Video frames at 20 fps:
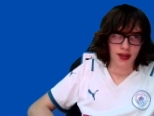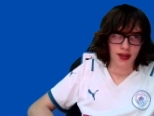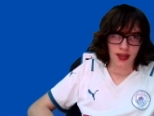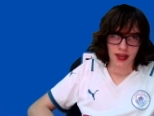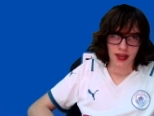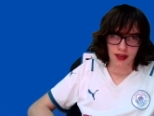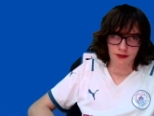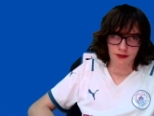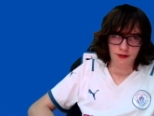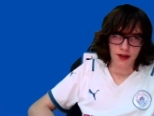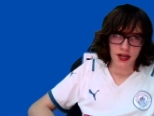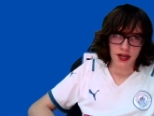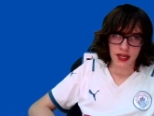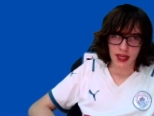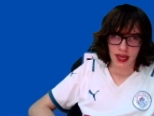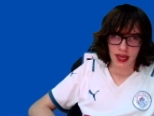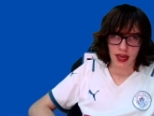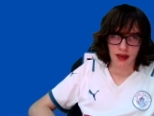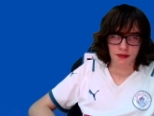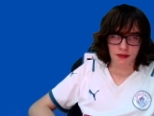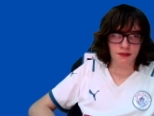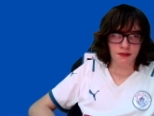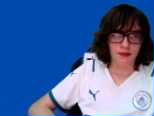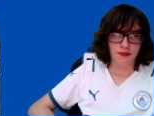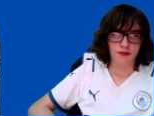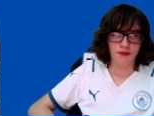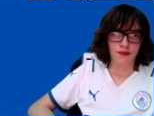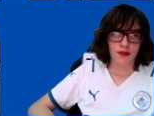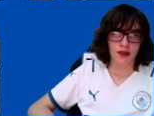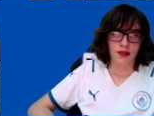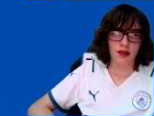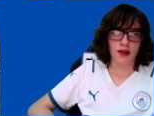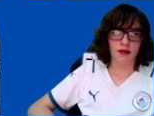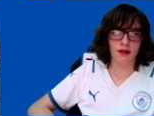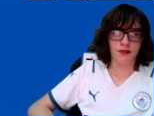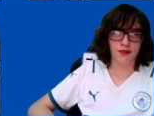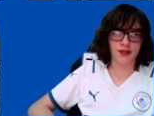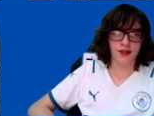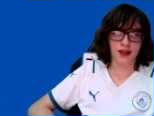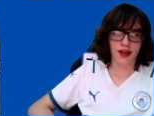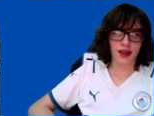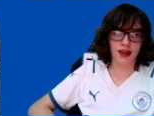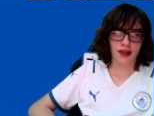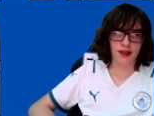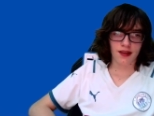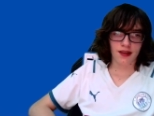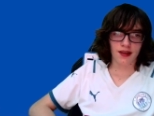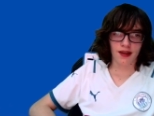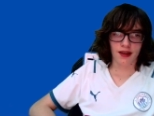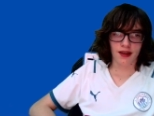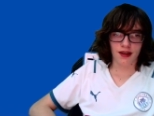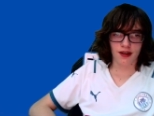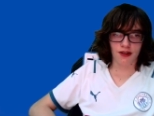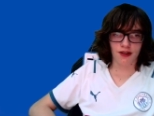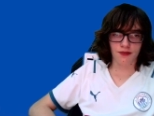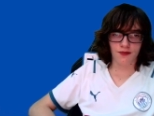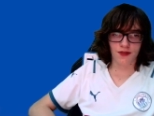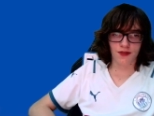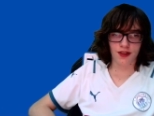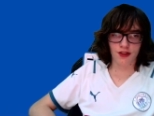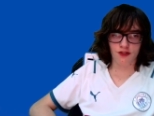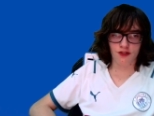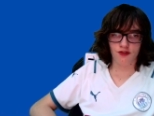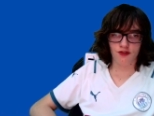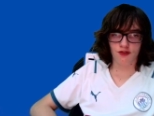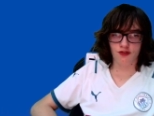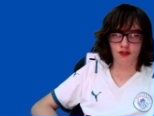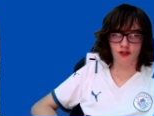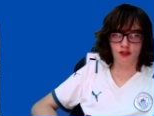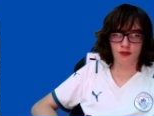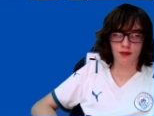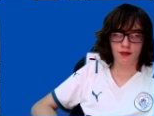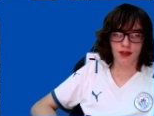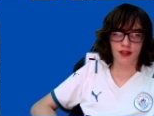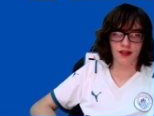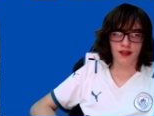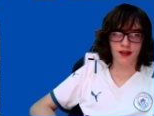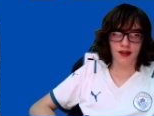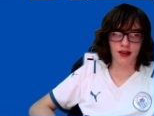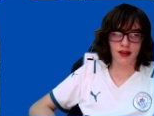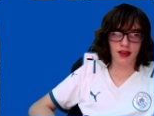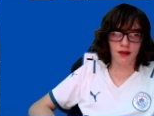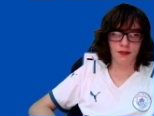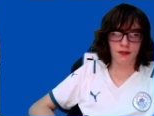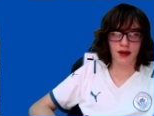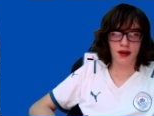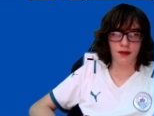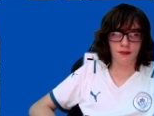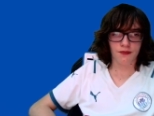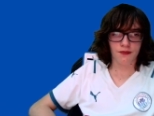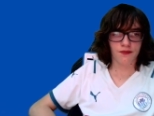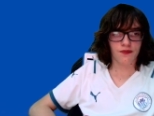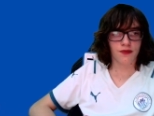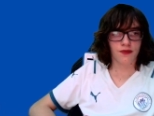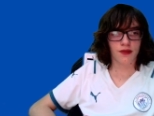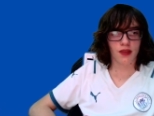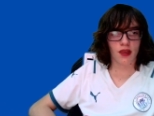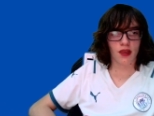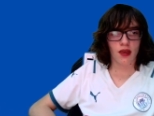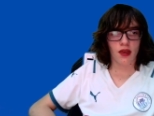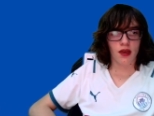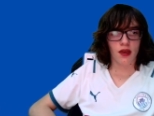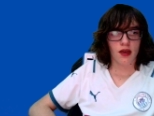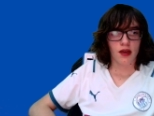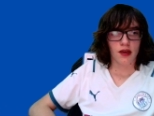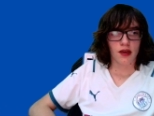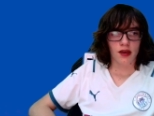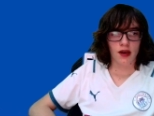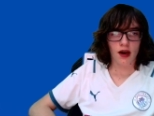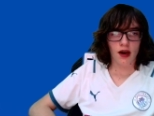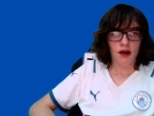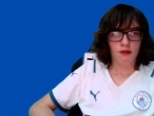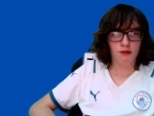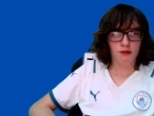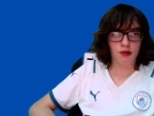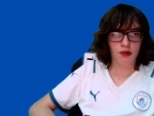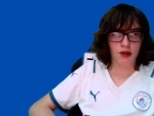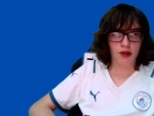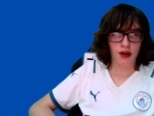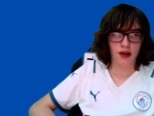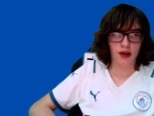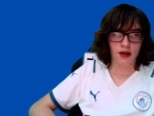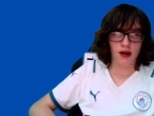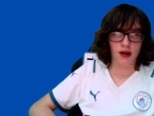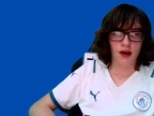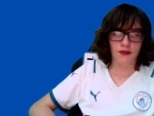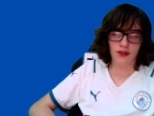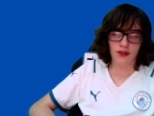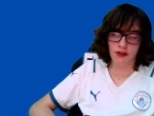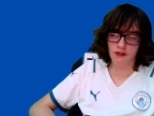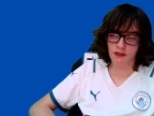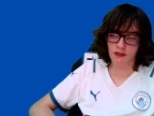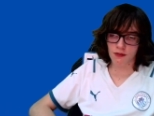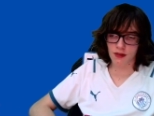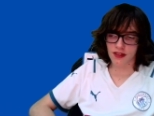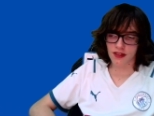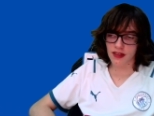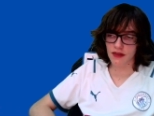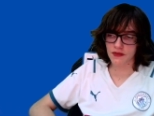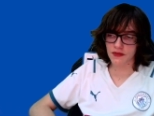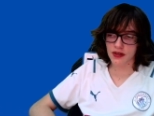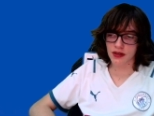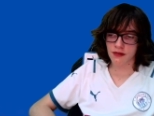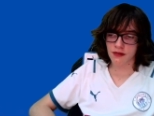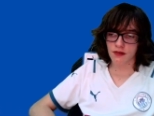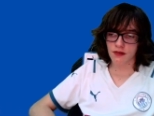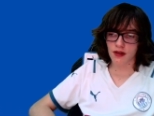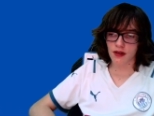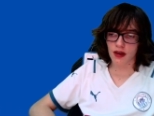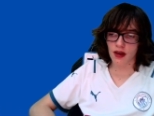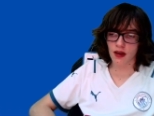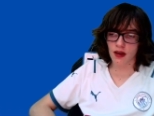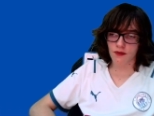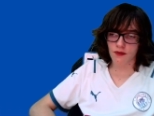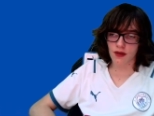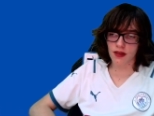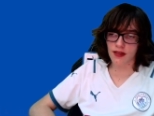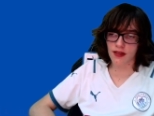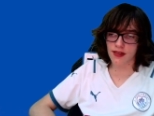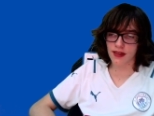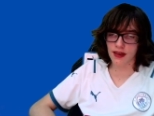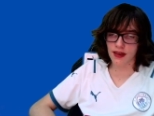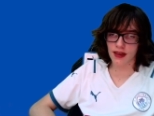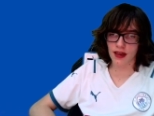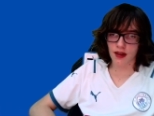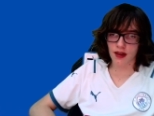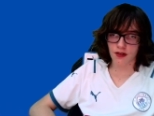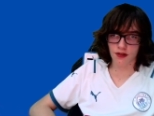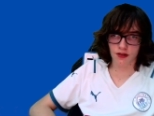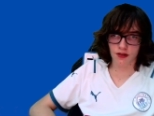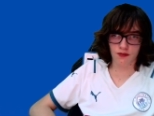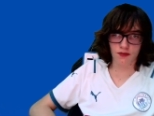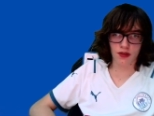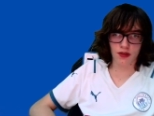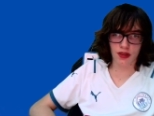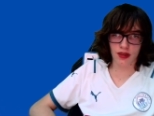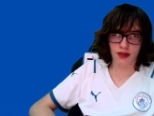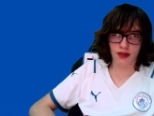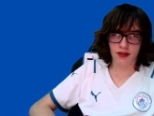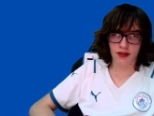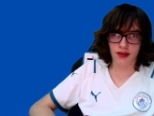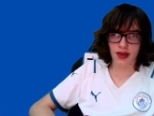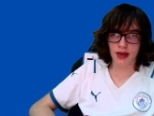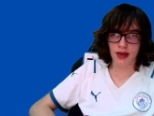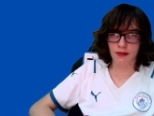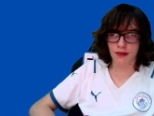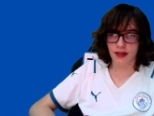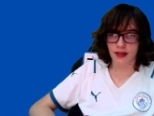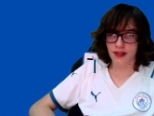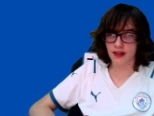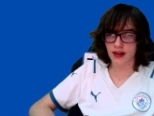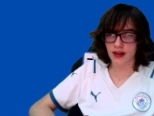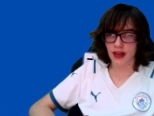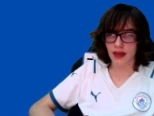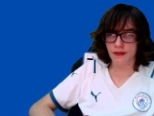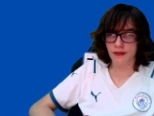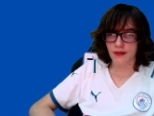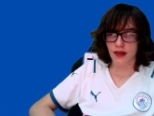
Ake, fine game today, and hopefully it just means he's going to keep it up. Kyle Walker, I've given him a 7. I really think he had a really good game yesterday.